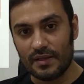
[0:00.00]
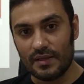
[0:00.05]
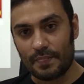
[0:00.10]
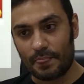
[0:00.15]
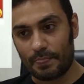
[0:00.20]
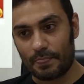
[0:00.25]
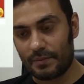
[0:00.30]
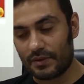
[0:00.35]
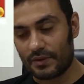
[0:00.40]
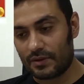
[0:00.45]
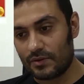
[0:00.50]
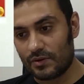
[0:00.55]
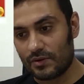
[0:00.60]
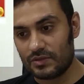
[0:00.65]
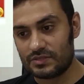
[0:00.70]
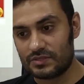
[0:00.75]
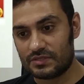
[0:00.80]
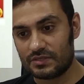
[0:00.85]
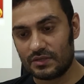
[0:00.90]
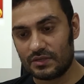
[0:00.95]

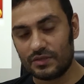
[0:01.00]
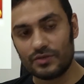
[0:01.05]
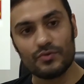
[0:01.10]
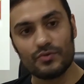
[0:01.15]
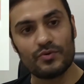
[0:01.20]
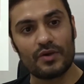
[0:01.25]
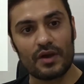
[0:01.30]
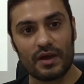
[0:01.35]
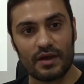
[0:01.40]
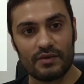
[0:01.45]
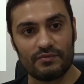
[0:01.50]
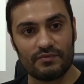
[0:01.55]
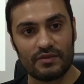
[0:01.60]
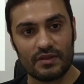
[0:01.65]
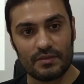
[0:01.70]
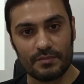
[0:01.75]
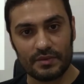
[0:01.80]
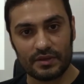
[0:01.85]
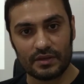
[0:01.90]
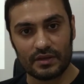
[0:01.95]
because you have
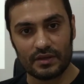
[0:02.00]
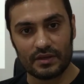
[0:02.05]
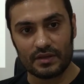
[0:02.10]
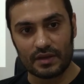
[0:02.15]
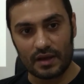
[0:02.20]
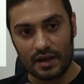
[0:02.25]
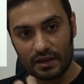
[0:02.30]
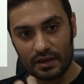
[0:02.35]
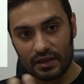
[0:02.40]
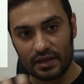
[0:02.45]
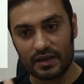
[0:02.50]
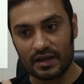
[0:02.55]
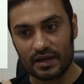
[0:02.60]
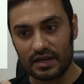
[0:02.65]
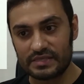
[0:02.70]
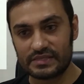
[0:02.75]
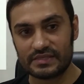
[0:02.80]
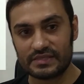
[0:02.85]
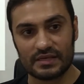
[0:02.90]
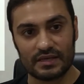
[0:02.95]
limited, again
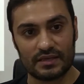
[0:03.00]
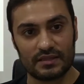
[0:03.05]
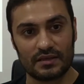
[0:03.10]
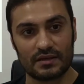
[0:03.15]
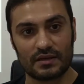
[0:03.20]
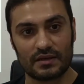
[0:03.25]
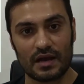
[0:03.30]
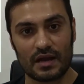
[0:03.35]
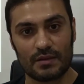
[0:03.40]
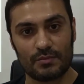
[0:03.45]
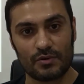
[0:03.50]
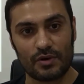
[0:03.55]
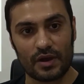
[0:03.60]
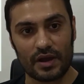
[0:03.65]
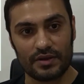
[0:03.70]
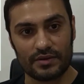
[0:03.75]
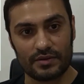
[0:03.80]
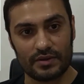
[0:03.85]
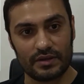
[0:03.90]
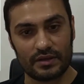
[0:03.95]
I say, the
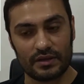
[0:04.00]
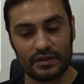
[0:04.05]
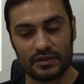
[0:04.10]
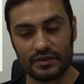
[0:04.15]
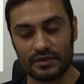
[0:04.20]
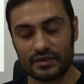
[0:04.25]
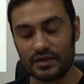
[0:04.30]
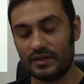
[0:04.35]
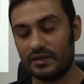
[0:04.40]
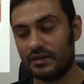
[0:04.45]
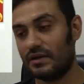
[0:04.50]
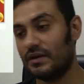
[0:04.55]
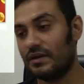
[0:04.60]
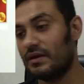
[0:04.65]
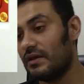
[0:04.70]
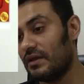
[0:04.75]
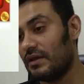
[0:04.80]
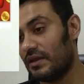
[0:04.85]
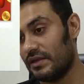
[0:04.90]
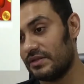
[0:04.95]
carbohydrate
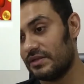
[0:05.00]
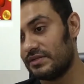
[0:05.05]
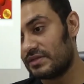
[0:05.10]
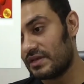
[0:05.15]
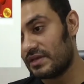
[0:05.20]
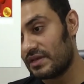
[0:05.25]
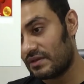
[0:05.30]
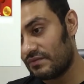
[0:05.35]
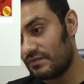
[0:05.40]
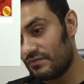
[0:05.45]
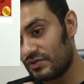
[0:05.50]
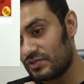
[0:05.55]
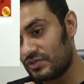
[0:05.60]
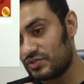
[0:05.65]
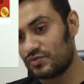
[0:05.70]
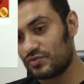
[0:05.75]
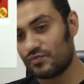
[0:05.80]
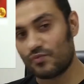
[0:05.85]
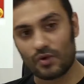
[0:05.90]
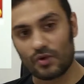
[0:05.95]
intake
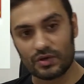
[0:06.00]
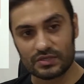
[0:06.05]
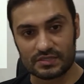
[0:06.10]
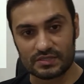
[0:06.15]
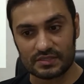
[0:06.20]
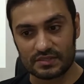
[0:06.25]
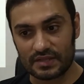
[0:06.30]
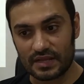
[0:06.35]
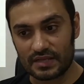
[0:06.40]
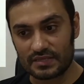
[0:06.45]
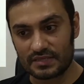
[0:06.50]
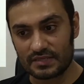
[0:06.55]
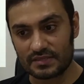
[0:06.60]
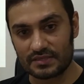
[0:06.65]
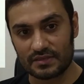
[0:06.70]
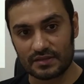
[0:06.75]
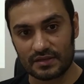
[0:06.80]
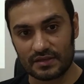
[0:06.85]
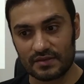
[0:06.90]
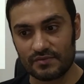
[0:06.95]
which was
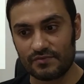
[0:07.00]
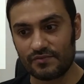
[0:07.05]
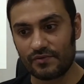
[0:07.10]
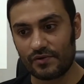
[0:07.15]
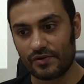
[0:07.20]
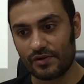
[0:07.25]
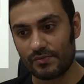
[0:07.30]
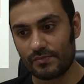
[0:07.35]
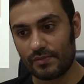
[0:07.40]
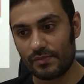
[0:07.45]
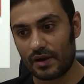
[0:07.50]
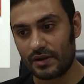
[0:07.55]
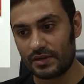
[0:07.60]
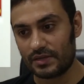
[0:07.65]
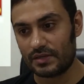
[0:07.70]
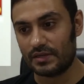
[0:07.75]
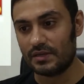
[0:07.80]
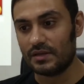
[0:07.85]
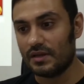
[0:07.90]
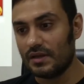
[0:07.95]
necessary for your
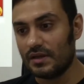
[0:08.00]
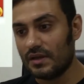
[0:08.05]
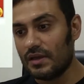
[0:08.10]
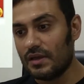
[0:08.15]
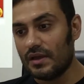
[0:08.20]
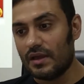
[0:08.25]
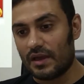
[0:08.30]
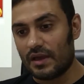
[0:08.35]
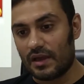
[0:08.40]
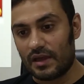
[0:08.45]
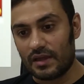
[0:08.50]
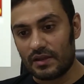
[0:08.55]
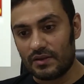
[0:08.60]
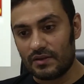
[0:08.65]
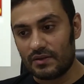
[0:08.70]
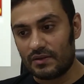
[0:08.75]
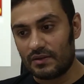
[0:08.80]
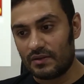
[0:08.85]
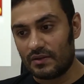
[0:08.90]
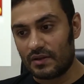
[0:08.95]
body.
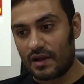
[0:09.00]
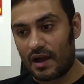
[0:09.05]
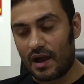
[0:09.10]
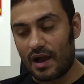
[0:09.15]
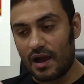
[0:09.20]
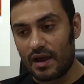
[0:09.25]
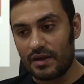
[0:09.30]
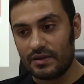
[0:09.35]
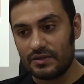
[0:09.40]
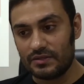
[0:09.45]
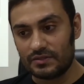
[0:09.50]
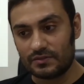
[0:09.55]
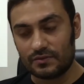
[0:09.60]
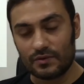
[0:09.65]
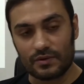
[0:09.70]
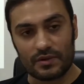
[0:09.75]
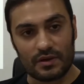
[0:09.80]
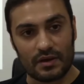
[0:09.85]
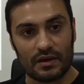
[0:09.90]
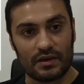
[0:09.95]
And iron is
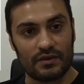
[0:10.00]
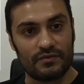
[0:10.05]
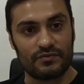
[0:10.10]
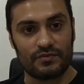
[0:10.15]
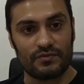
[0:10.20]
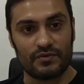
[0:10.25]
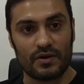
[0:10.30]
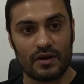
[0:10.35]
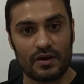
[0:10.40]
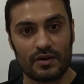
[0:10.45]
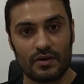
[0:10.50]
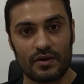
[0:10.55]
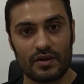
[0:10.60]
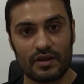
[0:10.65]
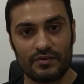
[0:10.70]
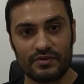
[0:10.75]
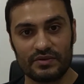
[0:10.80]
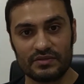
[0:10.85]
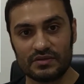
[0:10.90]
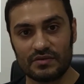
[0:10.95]
gonna, if you are not
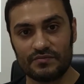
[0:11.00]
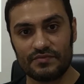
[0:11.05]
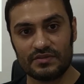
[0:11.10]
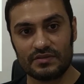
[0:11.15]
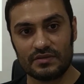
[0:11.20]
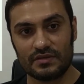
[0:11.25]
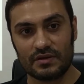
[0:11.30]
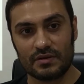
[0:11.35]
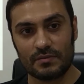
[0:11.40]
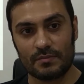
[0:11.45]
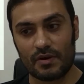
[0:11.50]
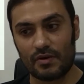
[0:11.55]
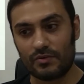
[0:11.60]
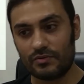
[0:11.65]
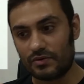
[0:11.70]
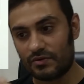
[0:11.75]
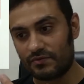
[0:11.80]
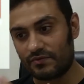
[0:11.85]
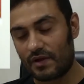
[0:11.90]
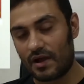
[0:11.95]
having sufficient
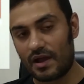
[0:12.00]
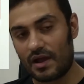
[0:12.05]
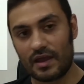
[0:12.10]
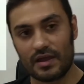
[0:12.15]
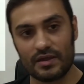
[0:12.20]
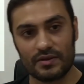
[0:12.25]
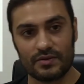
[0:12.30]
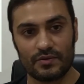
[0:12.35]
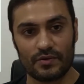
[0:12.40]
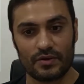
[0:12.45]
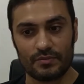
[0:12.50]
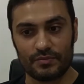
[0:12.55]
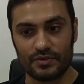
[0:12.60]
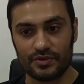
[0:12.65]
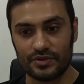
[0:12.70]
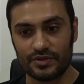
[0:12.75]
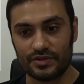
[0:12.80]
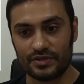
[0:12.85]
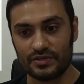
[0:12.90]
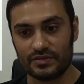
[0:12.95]
amount of iron, your
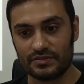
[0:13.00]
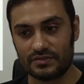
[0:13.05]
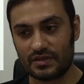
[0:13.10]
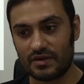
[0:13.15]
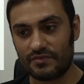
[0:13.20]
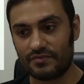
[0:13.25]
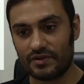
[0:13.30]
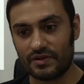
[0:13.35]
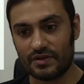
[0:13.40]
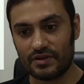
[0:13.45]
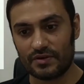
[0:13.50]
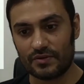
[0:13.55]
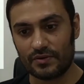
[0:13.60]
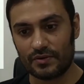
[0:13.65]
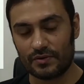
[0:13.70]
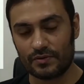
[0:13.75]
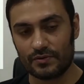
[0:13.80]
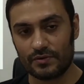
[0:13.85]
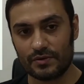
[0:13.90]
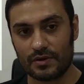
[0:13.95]
immunity is definitely
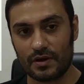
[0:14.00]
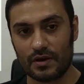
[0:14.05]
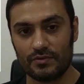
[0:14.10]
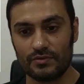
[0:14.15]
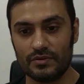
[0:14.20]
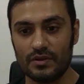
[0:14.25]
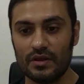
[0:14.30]
gonna go down.